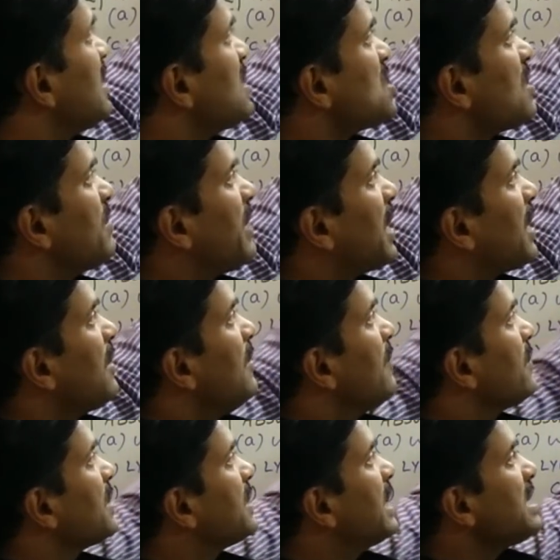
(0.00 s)
in the stomach
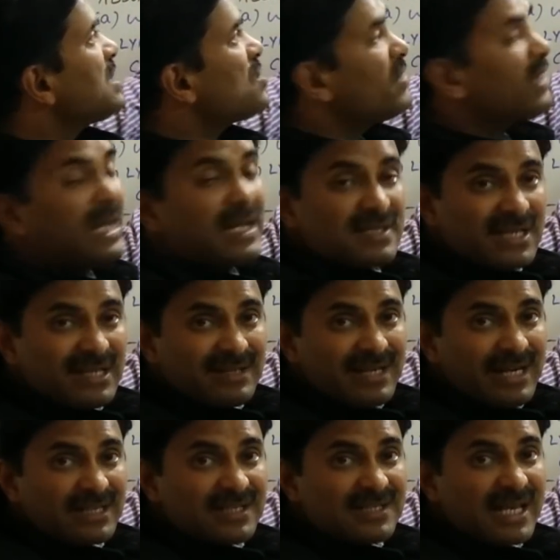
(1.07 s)
gastric
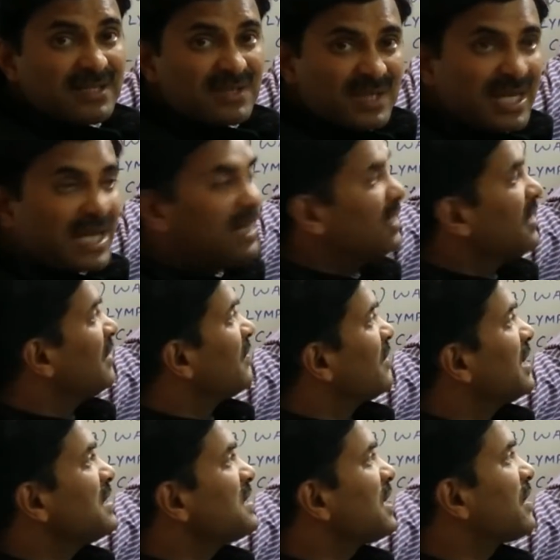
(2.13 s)
acid, that is HCl,
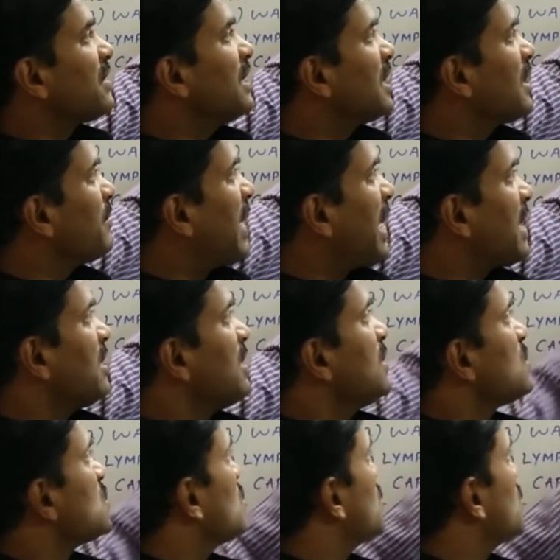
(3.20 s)
is secreted by,